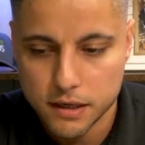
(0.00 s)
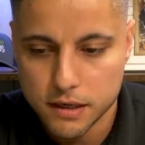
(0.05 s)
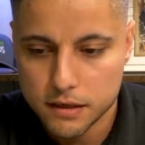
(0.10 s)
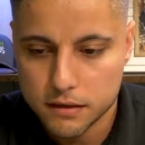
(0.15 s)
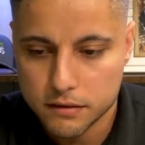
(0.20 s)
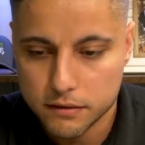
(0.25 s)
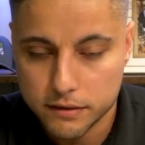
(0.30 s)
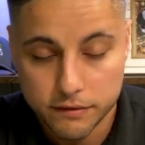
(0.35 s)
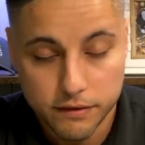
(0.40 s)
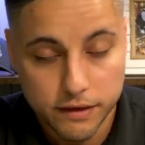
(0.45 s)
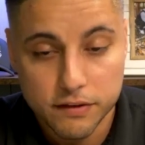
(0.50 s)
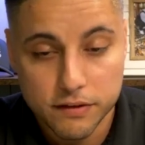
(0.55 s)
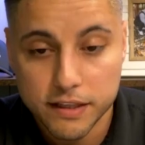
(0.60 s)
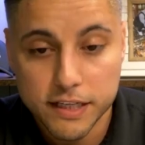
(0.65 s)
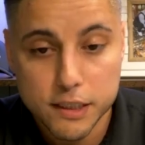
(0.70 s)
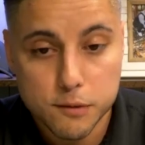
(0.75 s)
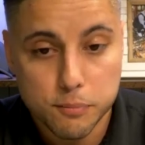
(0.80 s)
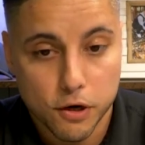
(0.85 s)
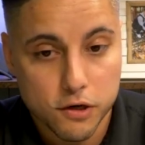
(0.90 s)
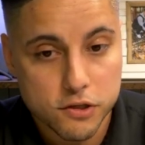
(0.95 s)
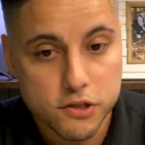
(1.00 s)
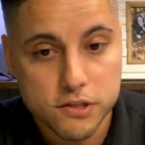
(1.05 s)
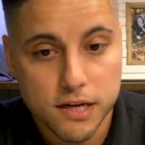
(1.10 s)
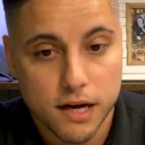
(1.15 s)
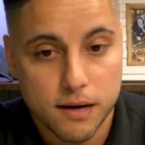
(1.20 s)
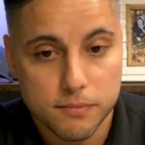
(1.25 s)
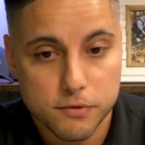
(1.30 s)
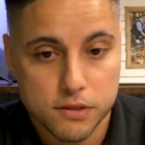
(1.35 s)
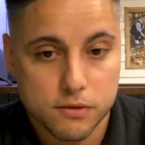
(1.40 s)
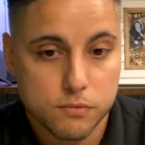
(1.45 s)
even lease purchase
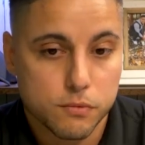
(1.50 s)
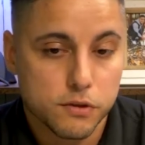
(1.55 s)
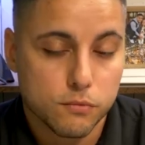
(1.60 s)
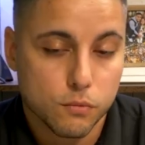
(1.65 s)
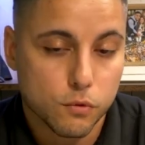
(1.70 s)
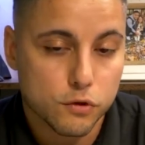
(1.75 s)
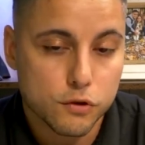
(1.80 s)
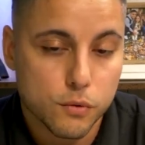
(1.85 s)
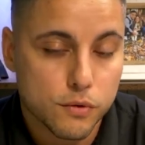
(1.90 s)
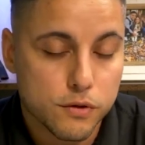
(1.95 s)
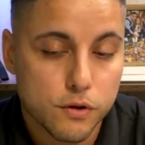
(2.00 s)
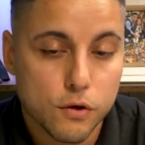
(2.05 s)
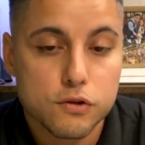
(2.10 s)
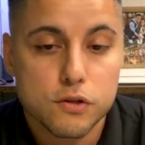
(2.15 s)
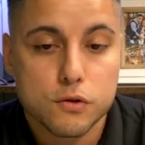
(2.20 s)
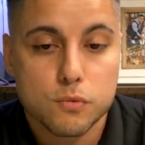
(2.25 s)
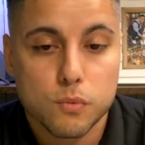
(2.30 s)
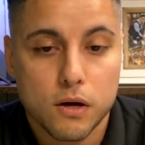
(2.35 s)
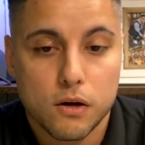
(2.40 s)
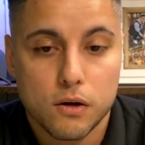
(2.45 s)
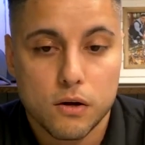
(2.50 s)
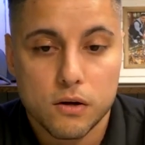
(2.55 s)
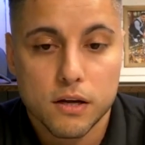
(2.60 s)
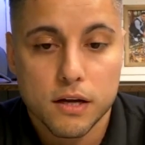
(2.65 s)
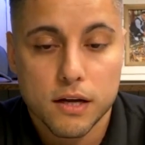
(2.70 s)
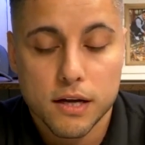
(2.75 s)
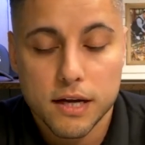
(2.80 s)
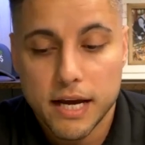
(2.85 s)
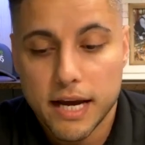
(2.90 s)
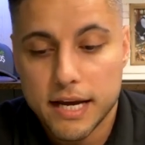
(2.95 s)
options, we're doing those as well.
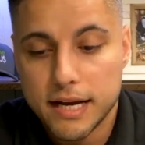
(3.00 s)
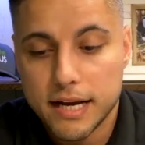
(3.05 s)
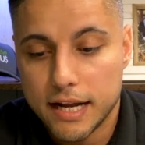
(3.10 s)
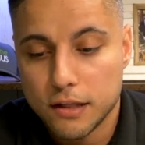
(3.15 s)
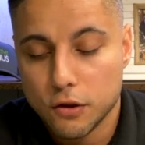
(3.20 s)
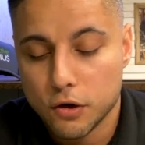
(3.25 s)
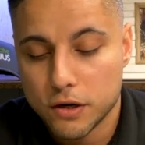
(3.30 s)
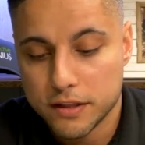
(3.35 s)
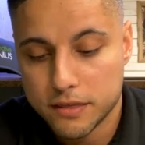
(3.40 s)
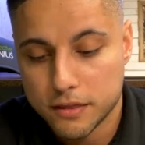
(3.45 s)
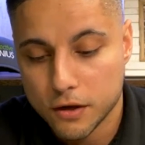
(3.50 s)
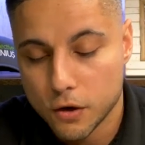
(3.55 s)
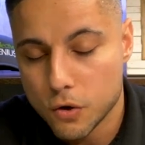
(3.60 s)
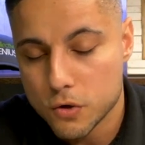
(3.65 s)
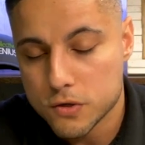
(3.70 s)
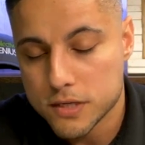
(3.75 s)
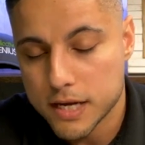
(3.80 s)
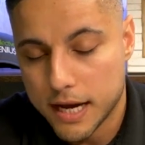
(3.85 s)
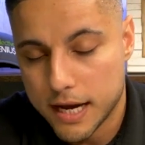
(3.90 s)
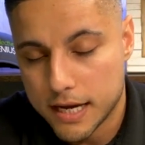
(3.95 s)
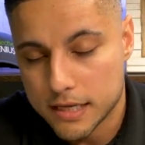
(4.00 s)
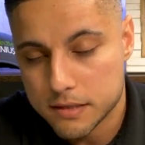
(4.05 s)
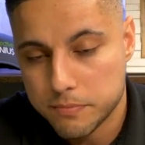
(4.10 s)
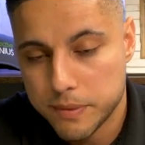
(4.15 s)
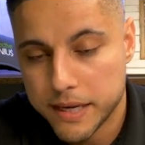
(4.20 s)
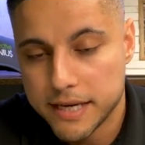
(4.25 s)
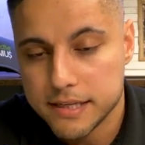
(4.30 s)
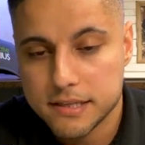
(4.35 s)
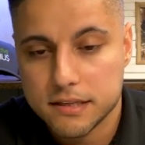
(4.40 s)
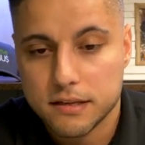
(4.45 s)
And I look at those as
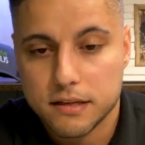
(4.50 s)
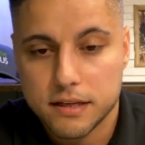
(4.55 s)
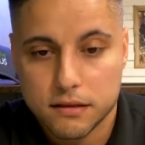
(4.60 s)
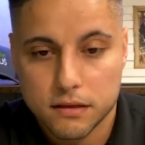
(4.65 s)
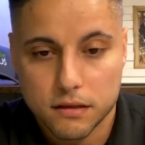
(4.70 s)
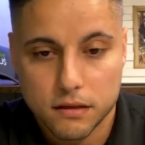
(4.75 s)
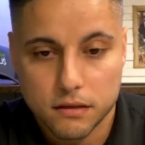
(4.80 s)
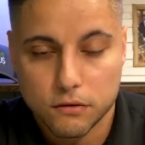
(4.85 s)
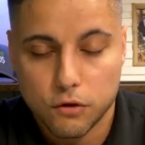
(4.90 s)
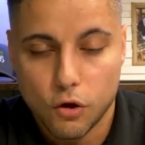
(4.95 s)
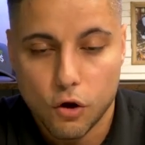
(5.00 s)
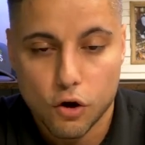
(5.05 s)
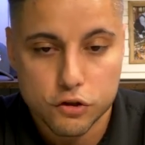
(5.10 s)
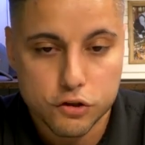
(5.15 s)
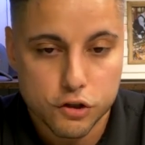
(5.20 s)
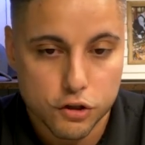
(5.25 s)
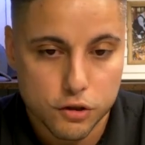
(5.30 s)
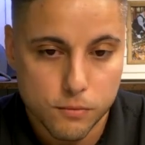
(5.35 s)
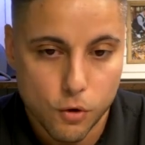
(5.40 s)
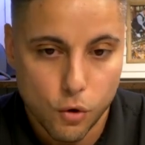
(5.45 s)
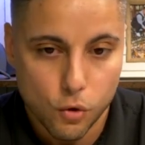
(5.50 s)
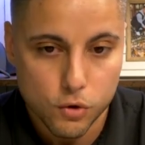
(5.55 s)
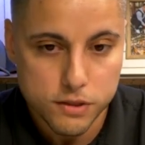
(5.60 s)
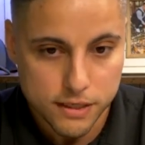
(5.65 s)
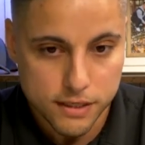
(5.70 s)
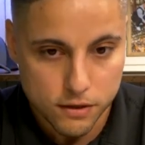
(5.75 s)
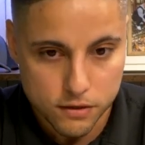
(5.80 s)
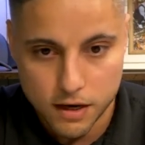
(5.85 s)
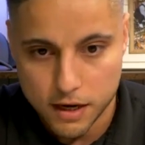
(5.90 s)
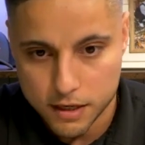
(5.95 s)
basically long-term
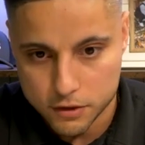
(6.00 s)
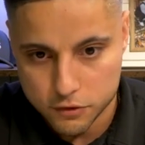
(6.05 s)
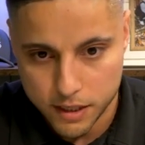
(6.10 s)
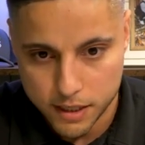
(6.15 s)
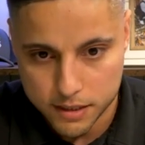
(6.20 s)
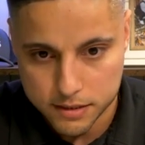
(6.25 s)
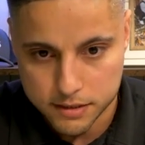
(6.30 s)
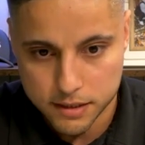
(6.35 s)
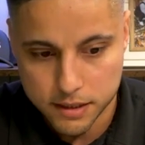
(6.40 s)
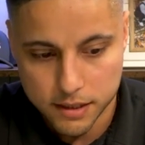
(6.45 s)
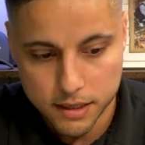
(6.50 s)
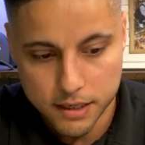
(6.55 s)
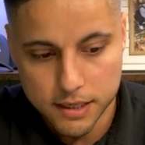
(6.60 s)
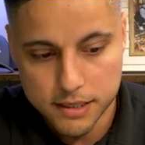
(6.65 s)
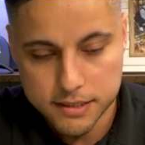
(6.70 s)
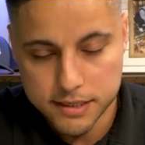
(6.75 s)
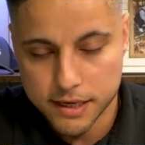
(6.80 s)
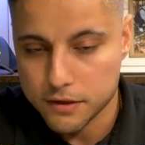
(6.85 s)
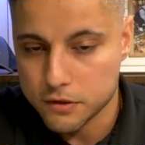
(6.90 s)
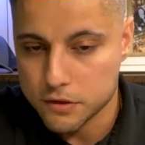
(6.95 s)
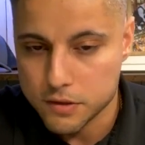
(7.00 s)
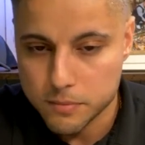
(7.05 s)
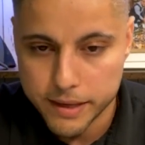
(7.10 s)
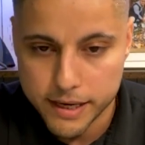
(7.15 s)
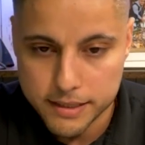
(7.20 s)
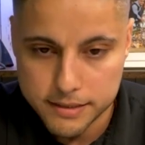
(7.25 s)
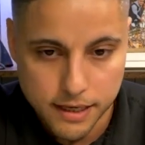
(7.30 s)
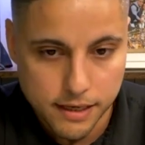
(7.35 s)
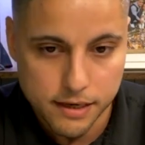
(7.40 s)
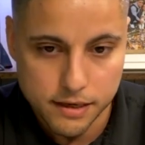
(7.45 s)
wholesale contracts. Say there's a bad
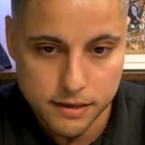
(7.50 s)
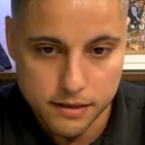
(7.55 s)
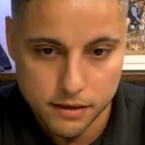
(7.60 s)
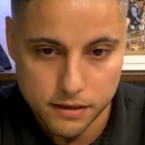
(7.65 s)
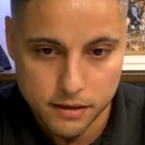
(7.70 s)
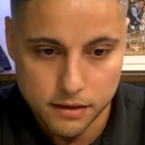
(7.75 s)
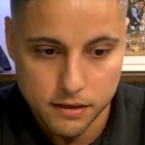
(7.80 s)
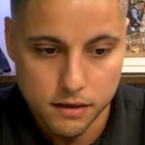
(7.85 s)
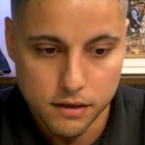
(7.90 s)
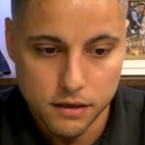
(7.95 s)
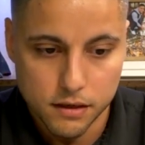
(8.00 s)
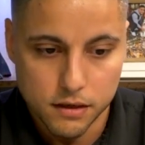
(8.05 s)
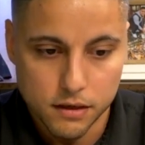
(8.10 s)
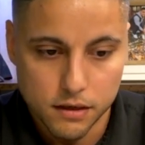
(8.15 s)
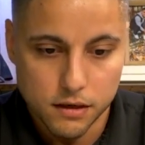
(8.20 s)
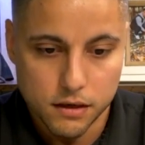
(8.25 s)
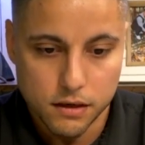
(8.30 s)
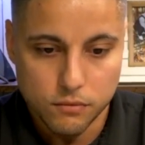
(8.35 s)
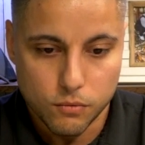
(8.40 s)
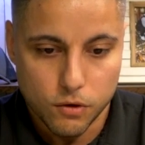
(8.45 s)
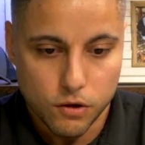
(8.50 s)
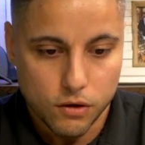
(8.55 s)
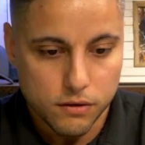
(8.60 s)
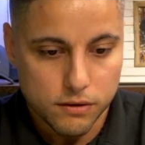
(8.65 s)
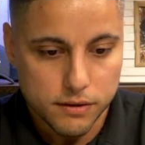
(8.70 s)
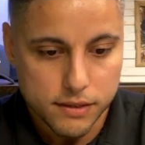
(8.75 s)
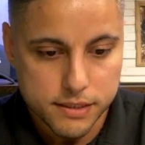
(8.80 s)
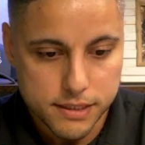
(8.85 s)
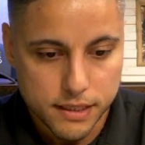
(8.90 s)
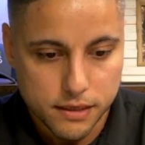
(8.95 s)
tenant in there. Well,
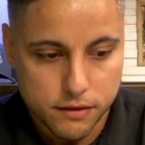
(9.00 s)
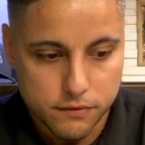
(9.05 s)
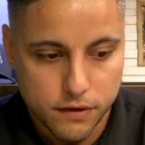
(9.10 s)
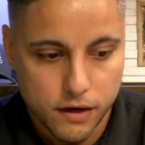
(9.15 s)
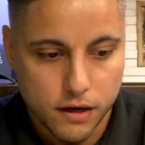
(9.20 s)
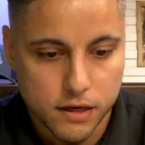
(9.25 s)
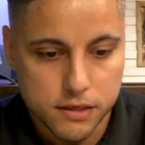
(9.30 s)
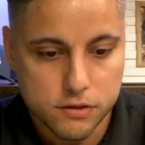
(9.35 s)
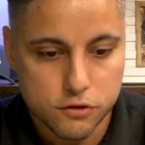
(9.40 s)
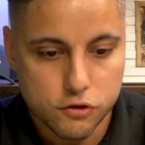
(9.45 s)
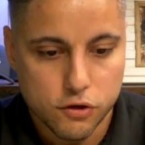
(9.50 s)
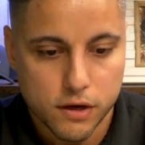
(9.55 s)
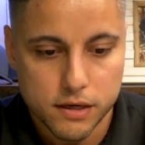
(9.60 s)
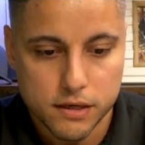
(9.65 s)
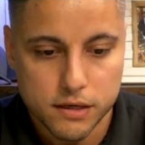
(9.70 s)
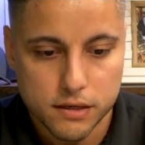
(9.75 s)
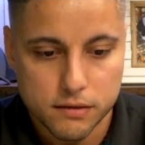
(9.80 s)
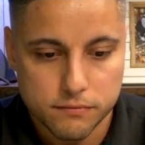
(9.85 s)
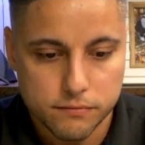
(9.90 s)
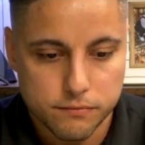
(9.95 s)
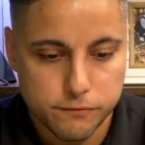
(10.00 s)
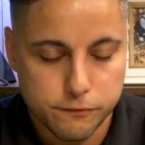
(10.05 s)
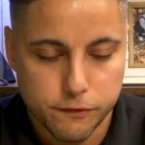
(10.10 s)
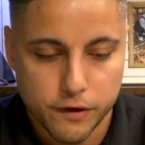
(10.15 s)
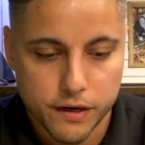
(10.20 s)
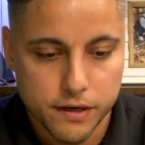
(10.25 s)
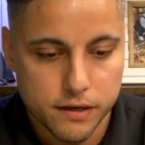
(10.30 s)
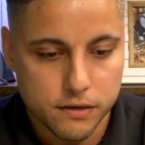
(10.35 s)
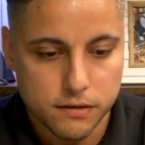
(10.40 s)
instead of us trying to fight